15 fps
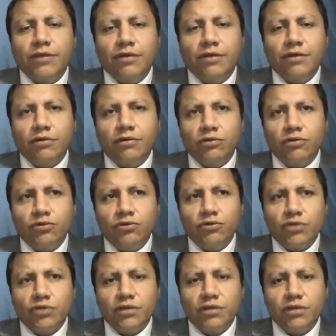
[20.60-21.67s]
they are going to
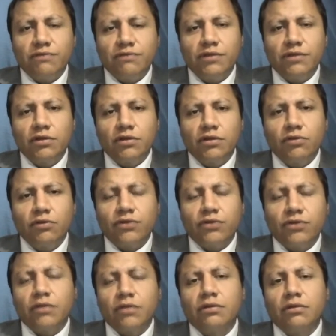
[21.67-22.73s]
see these videos
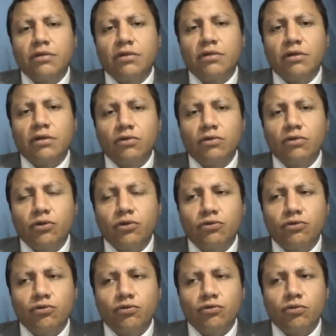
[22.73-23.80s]
and they are going
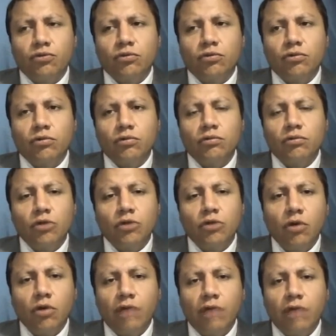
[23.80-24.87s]
to
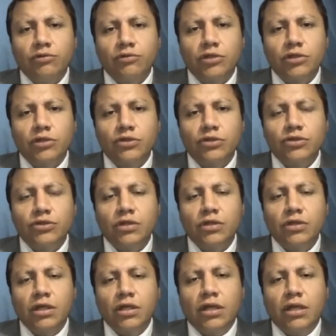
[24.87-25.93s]
know how to teach
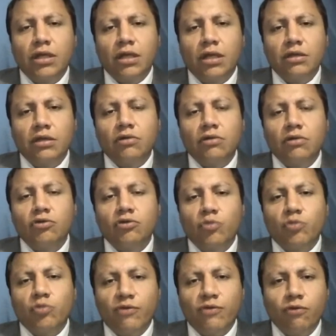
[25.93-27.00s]
and they are going to
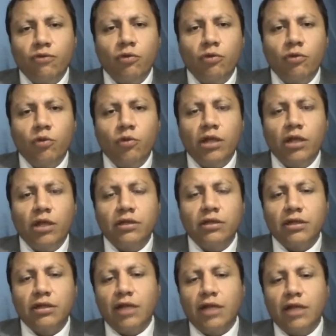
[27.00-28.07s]
perform well in
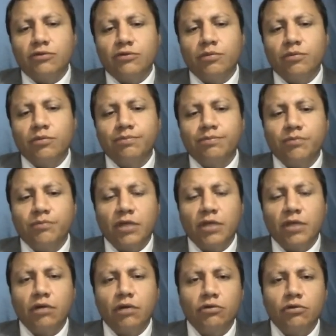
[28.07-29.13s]
the classroom.
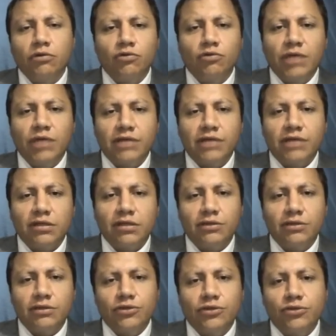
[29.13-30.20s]
They are going to be
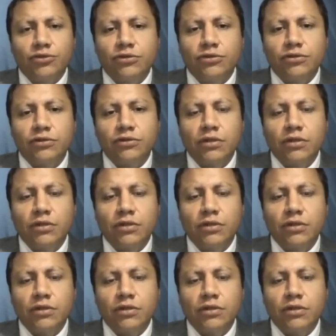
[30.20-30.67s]
excellent teachers